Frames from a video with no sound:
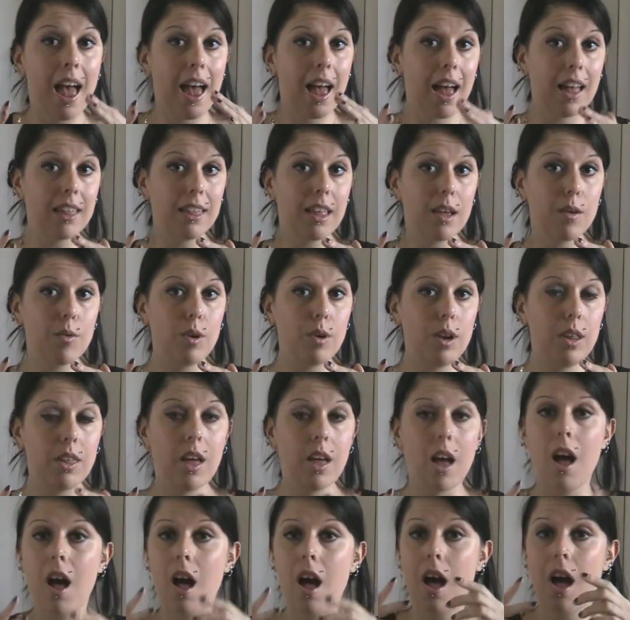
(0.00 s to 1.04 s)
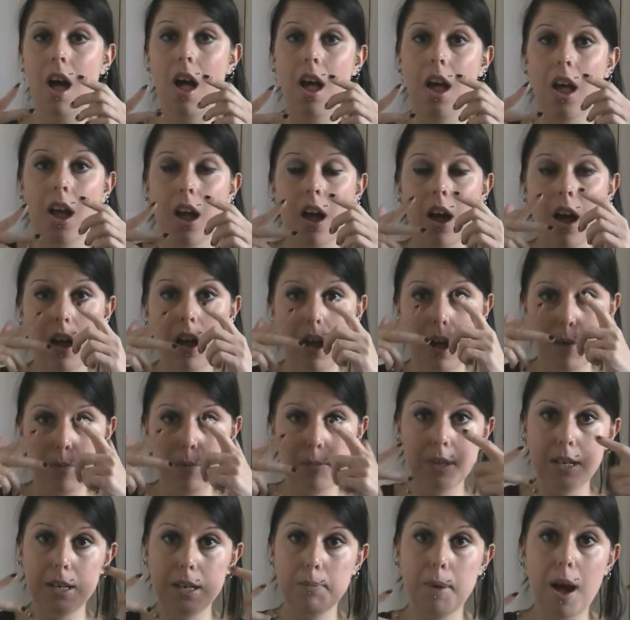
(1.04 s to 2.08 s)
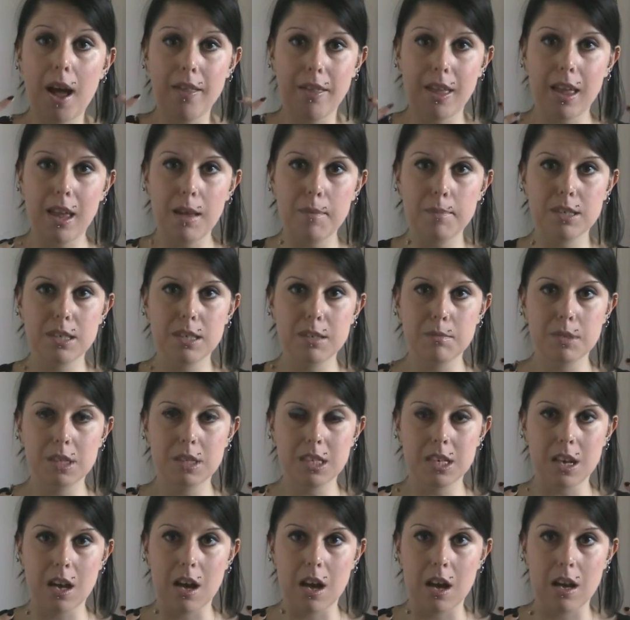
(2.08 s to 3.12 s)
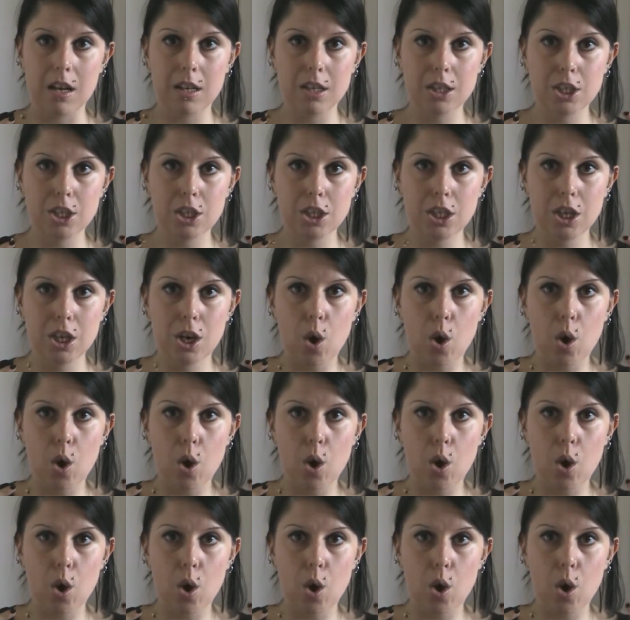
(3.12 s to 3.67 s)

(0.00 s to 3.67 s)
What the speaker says: And they were either accompanied by the hipster moustache,